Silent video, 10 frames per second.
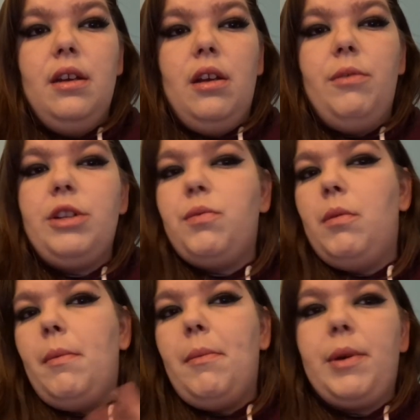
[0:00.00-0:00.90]
a rich
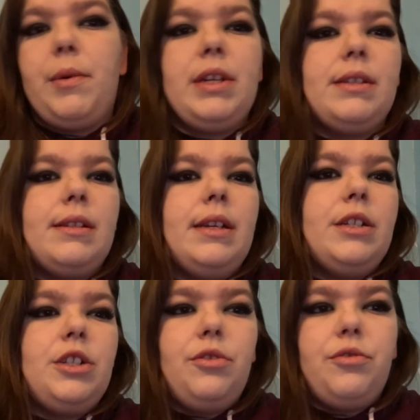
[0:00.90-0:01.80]
woman with great estate,
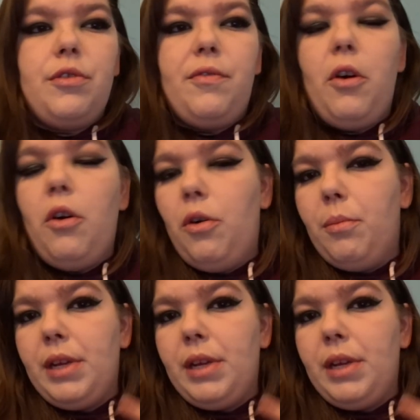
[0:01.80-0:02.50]
children of hope